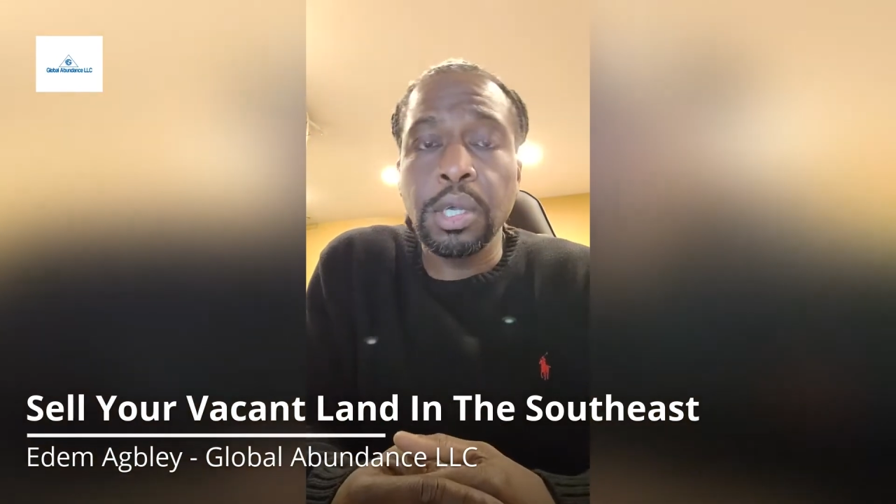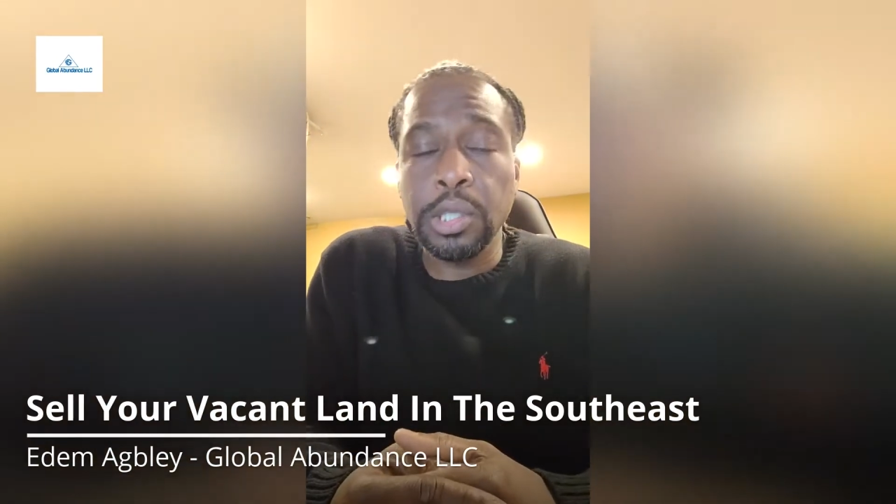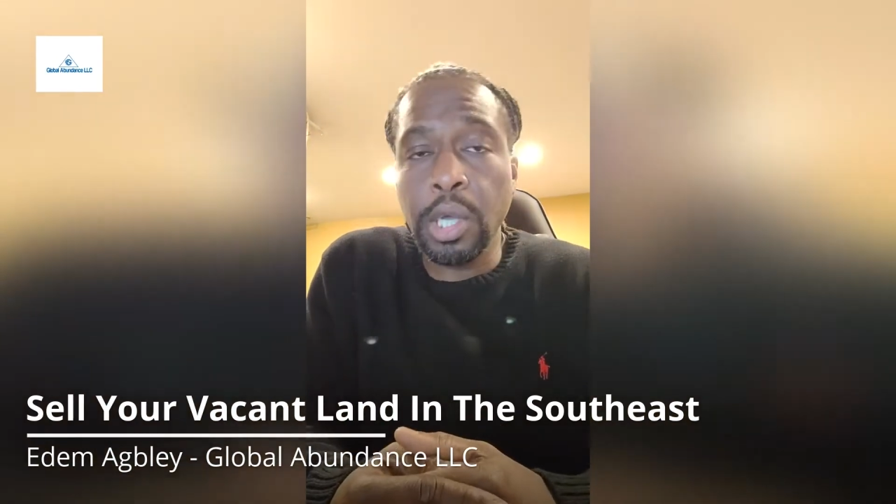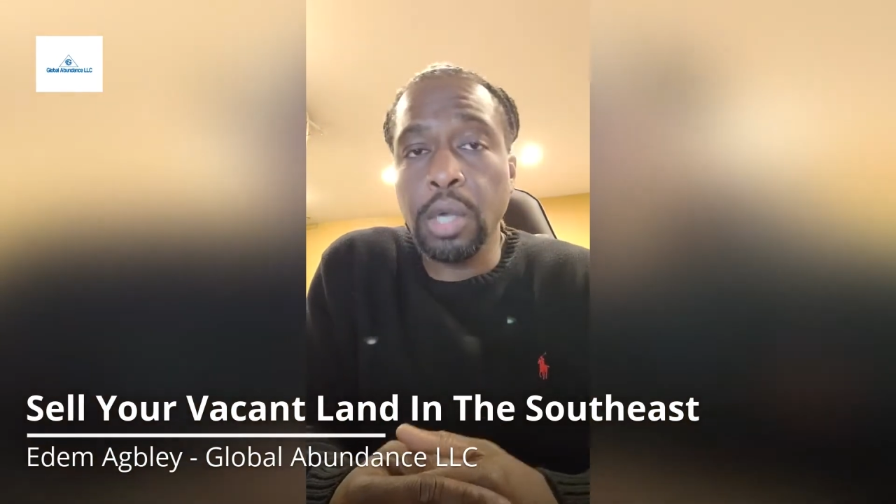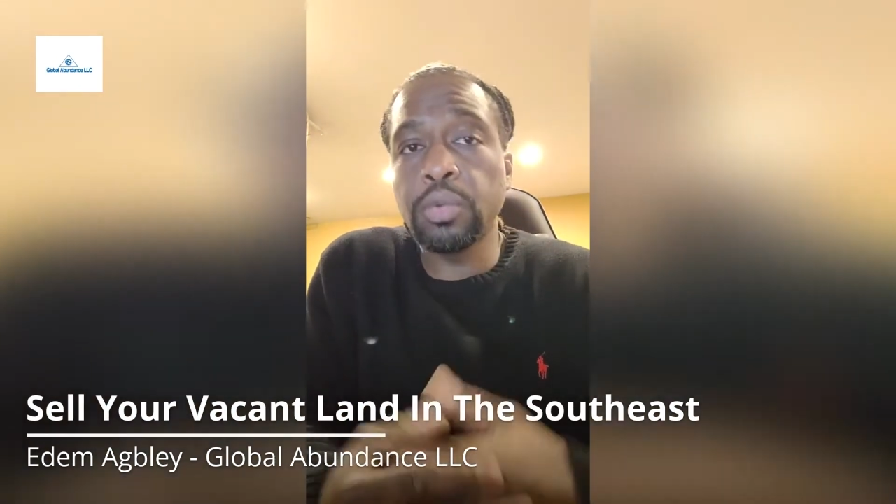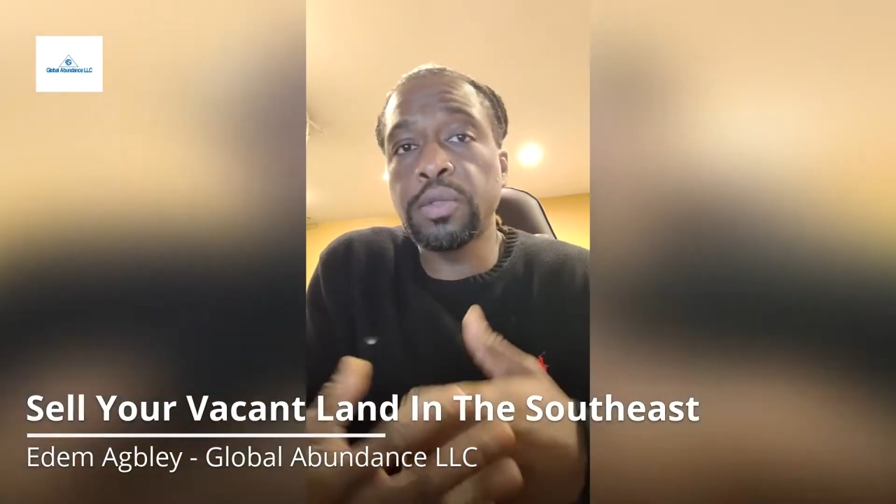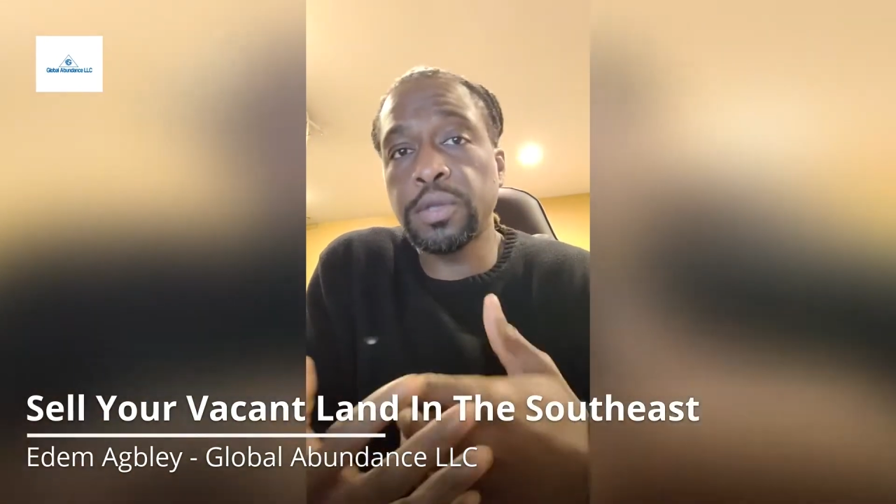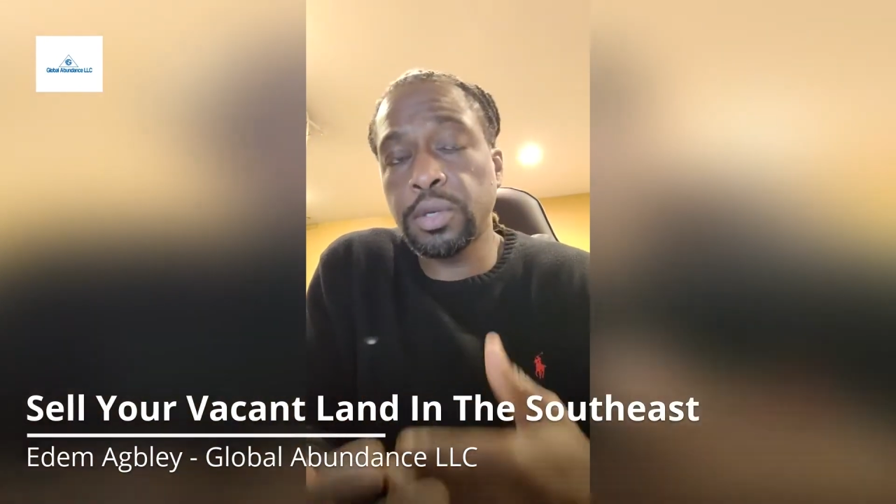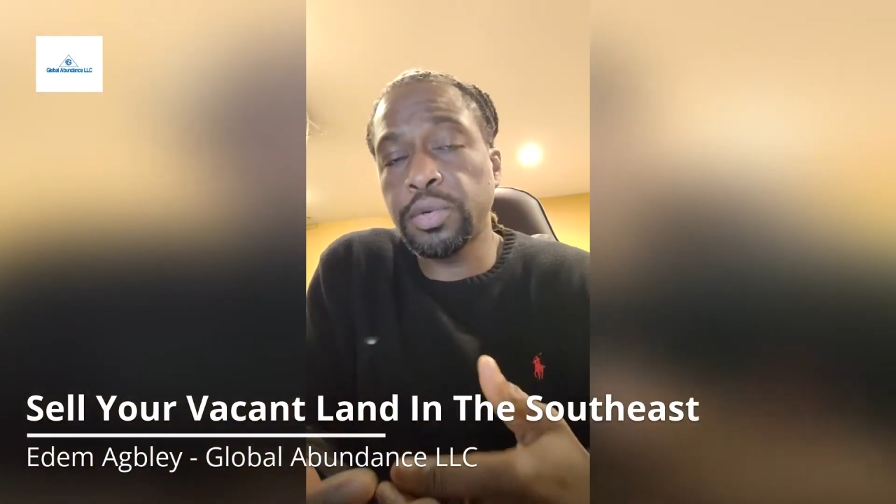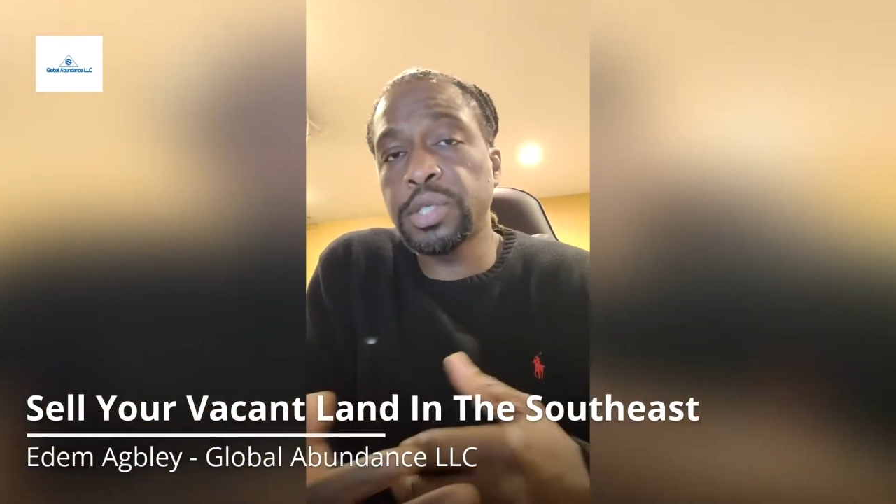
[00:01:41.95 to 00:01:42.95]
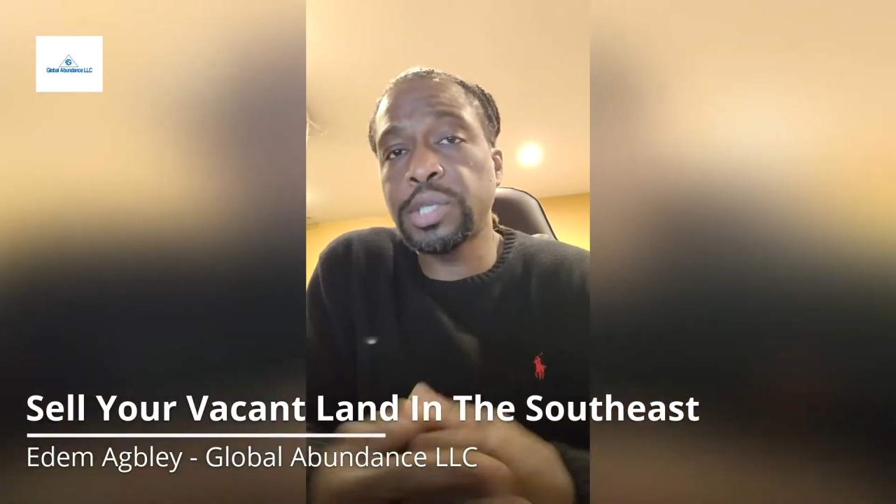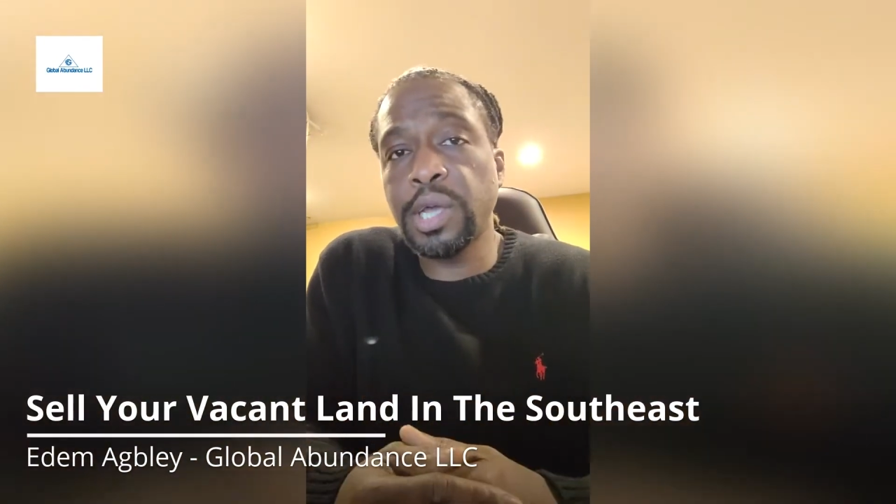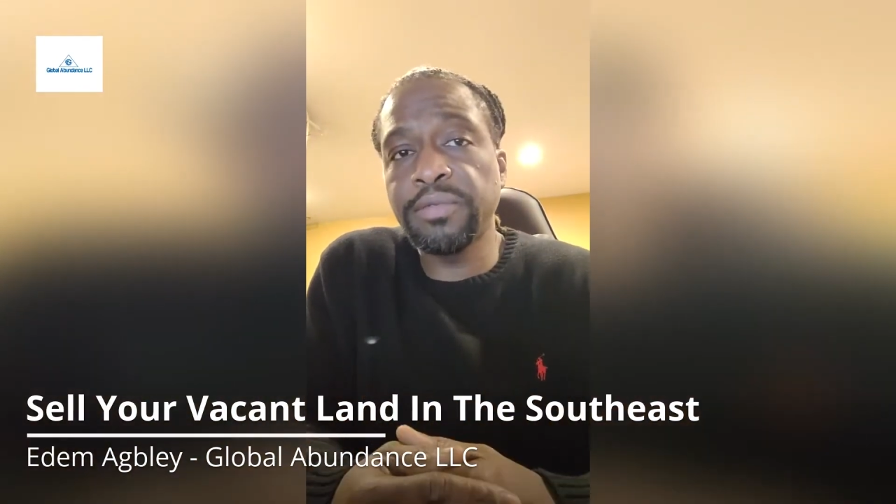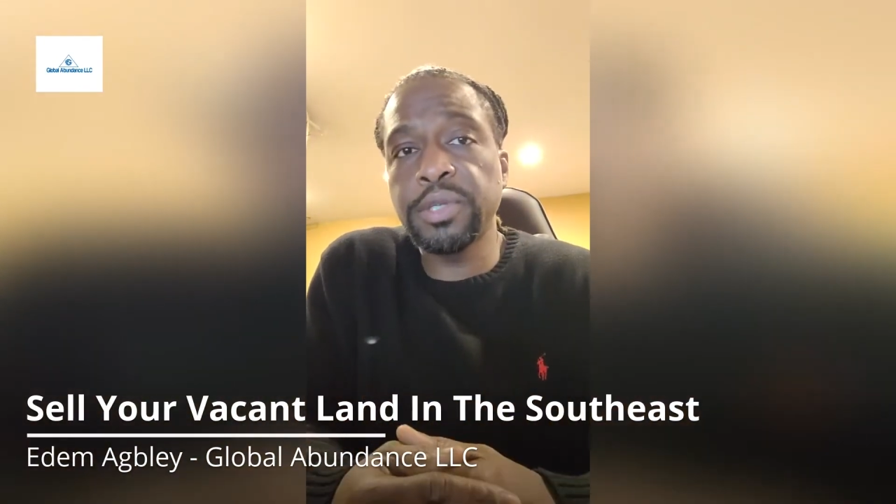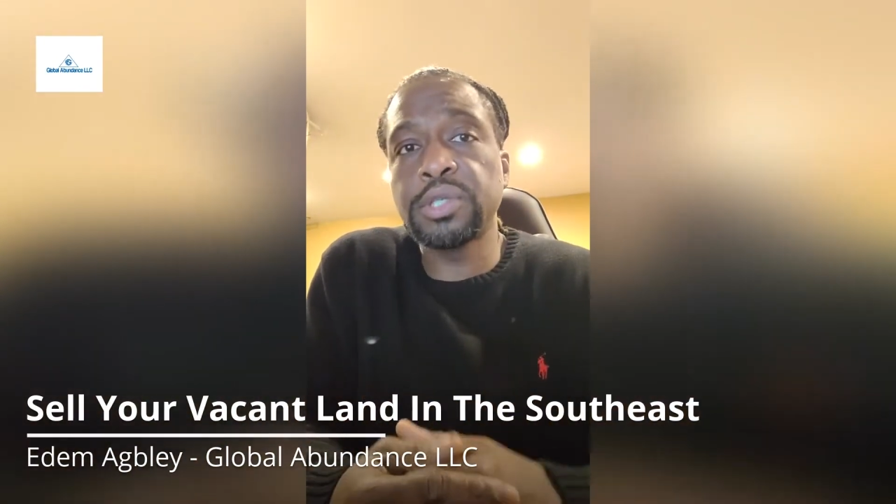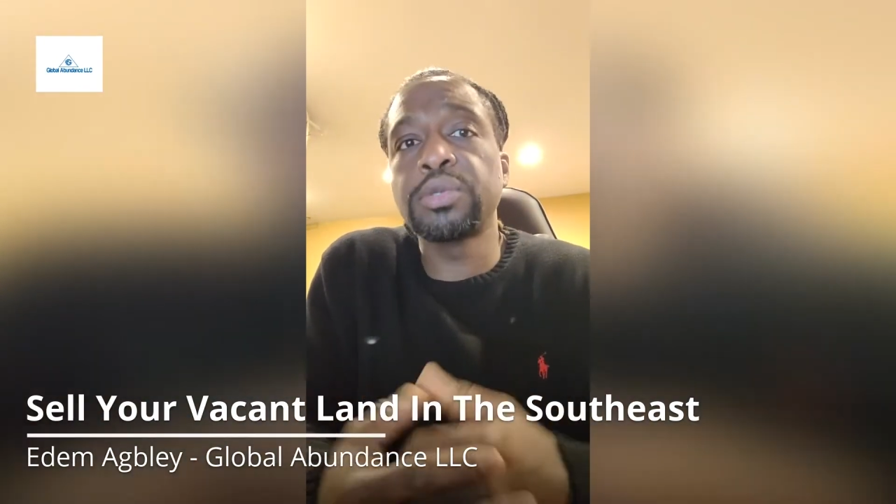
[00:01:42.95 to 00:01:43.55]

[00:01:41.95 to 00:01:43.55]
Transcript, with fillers: along with increased leverage,